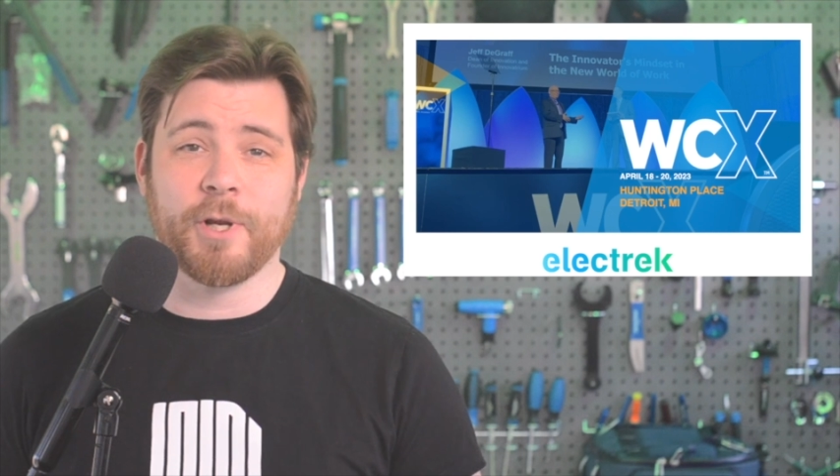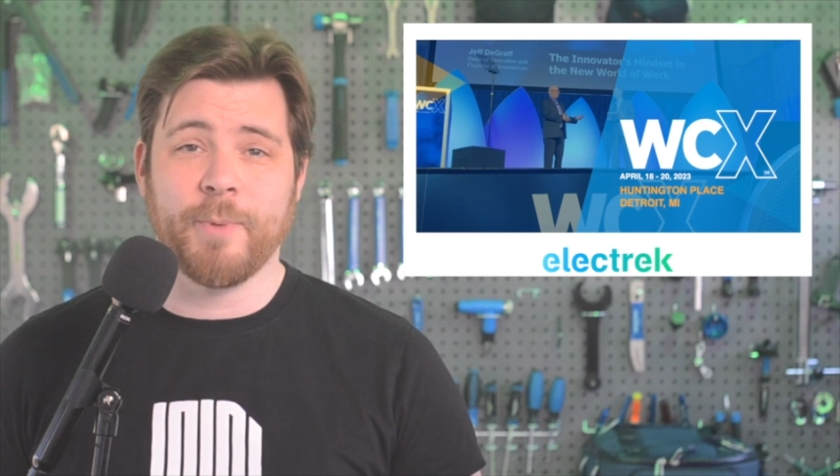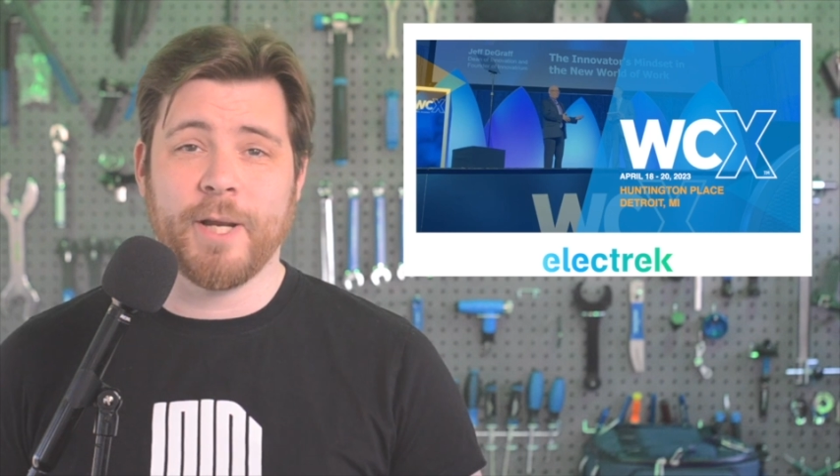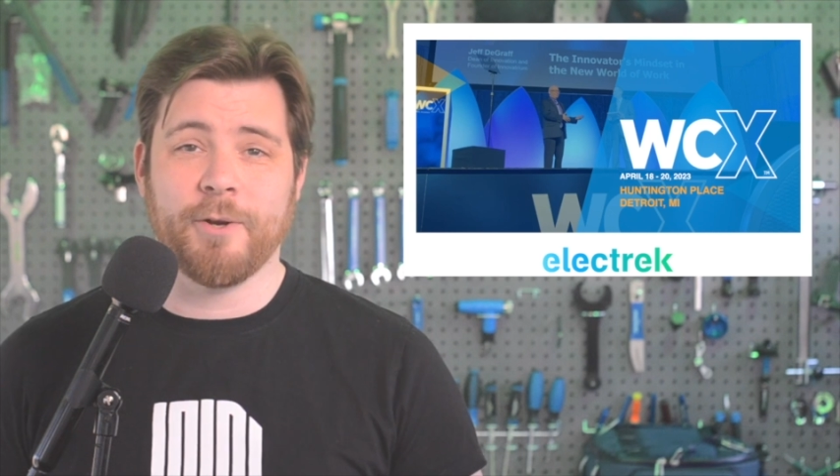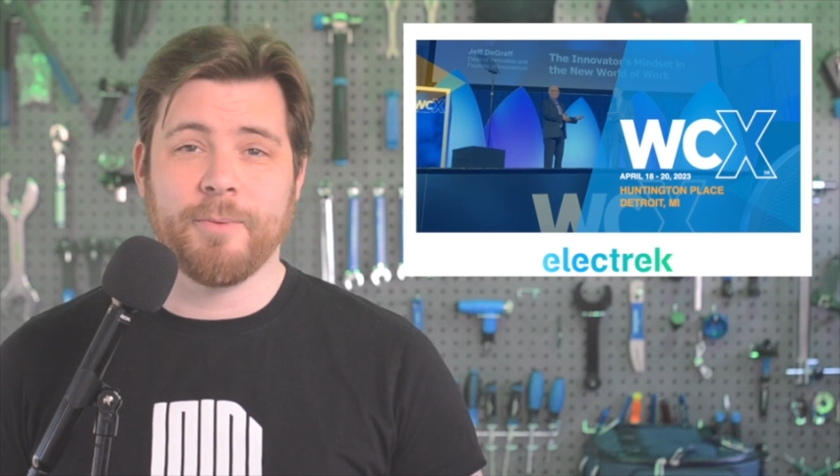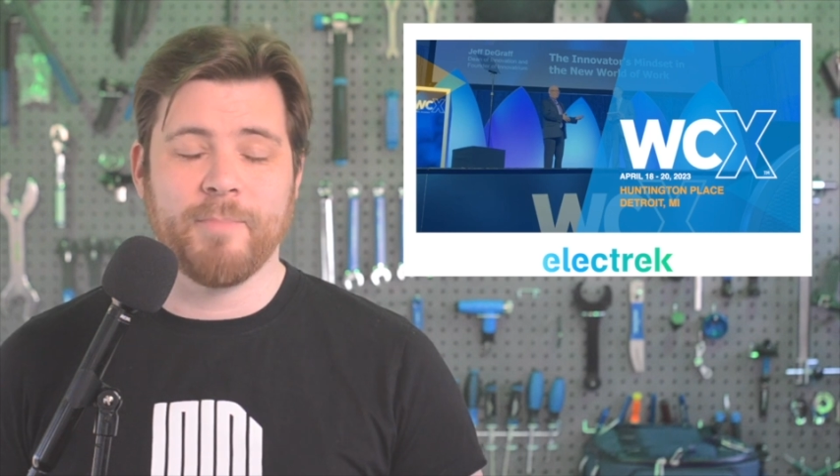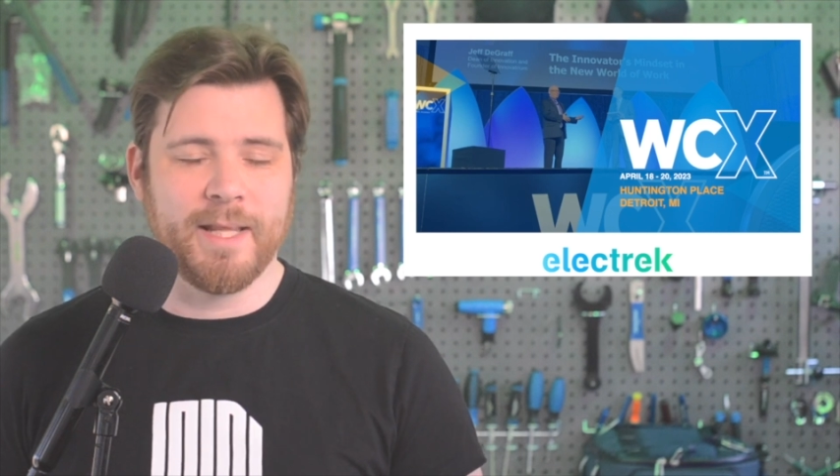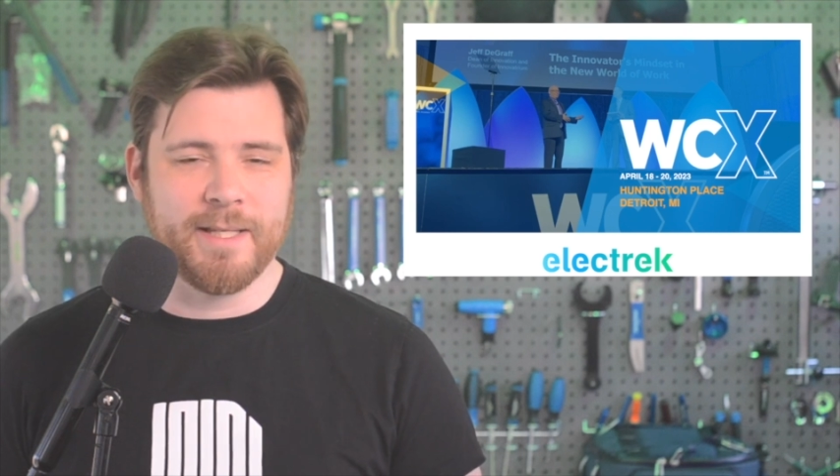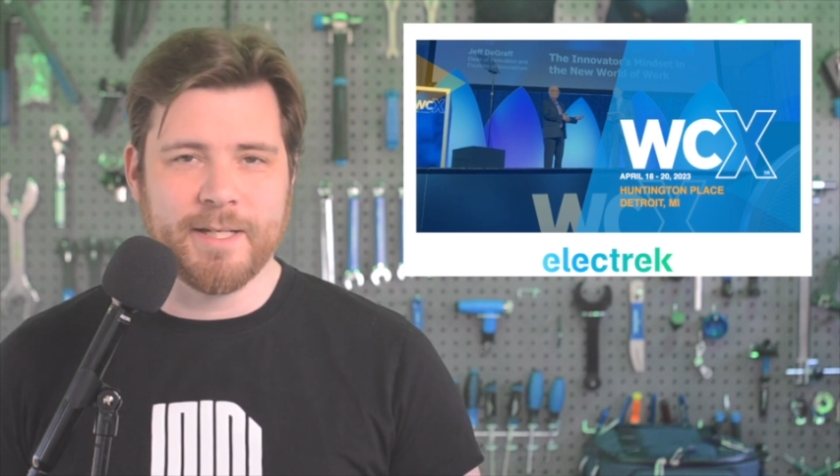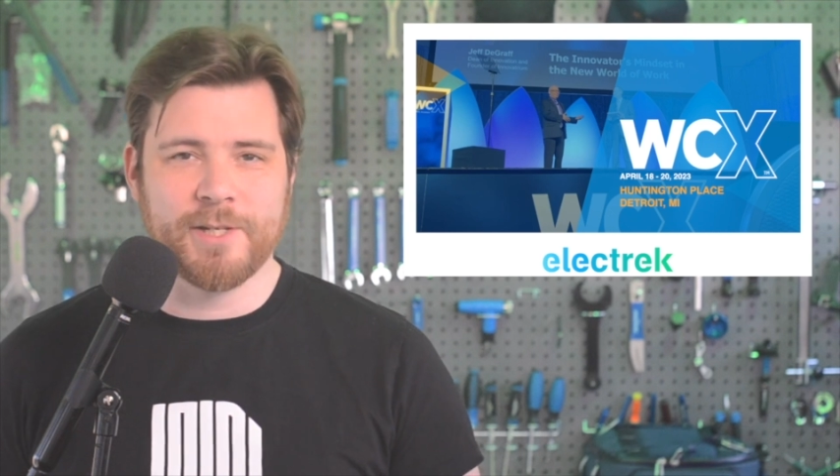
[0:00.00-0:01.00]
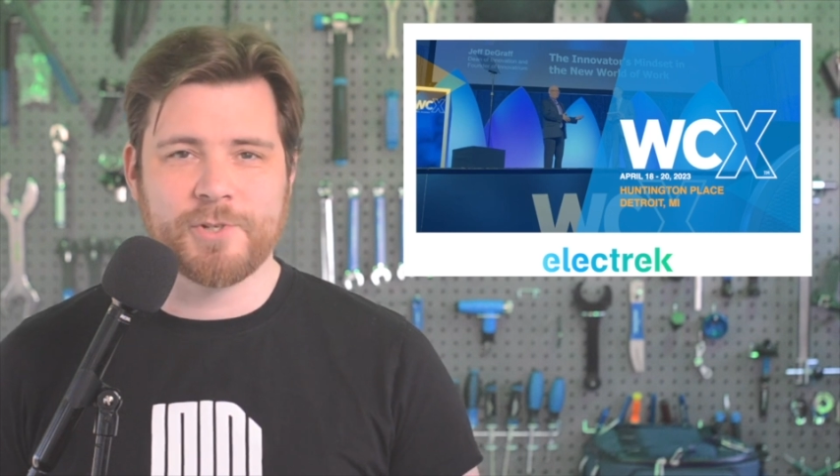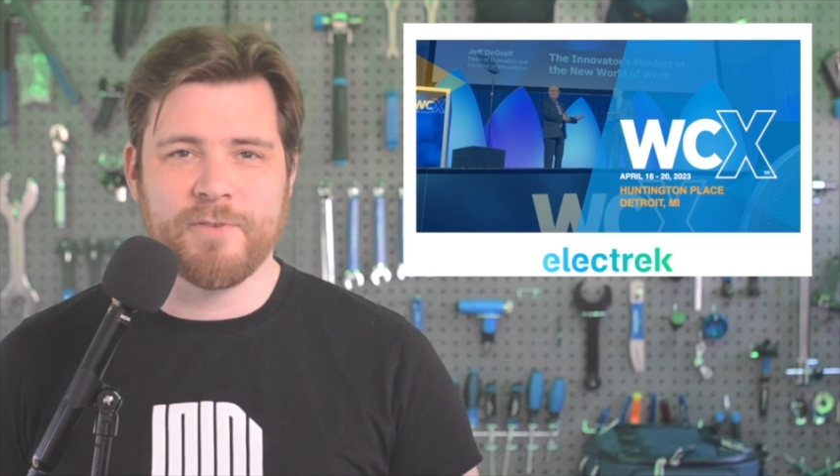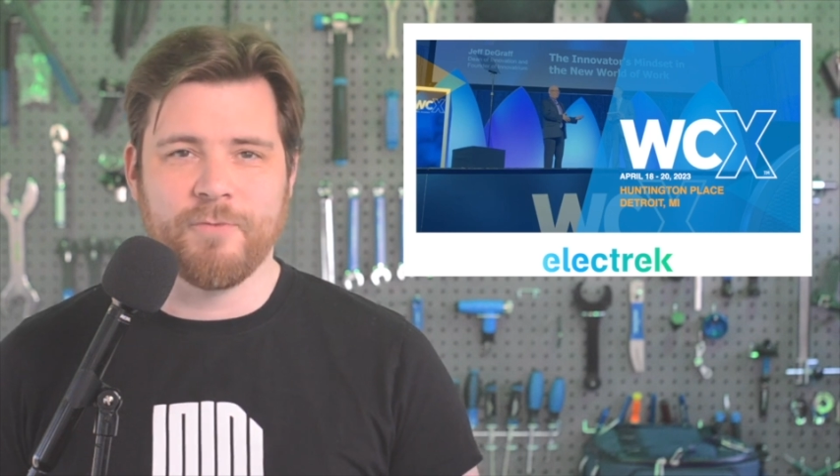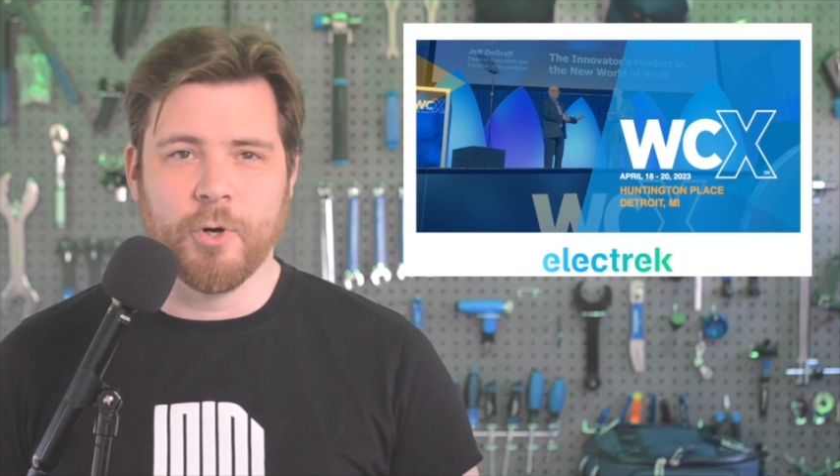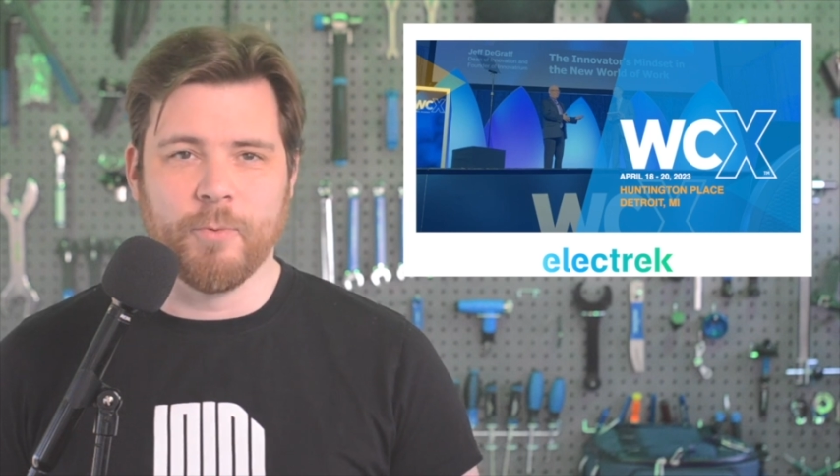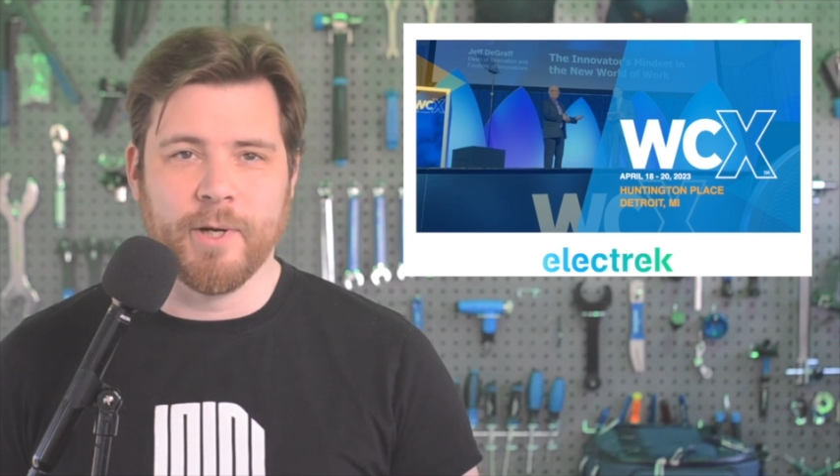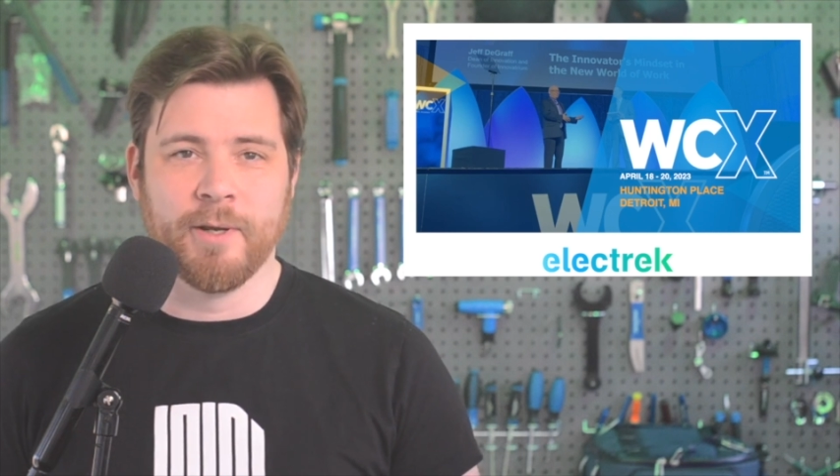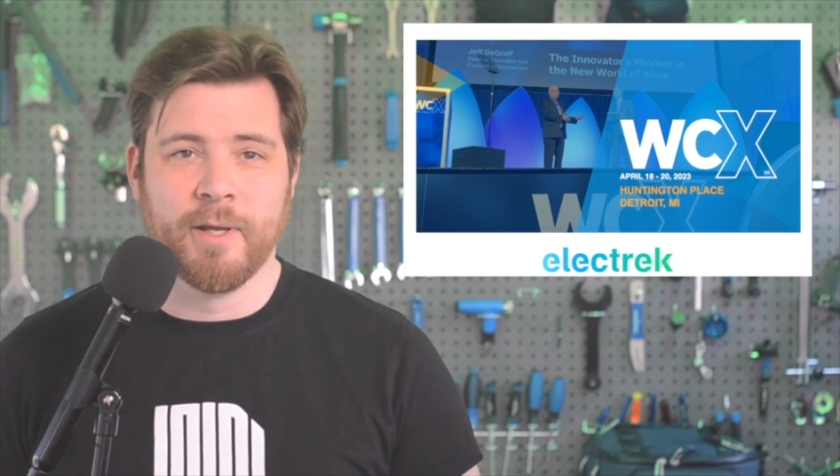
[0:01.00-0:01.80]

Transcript: career and the industry forward.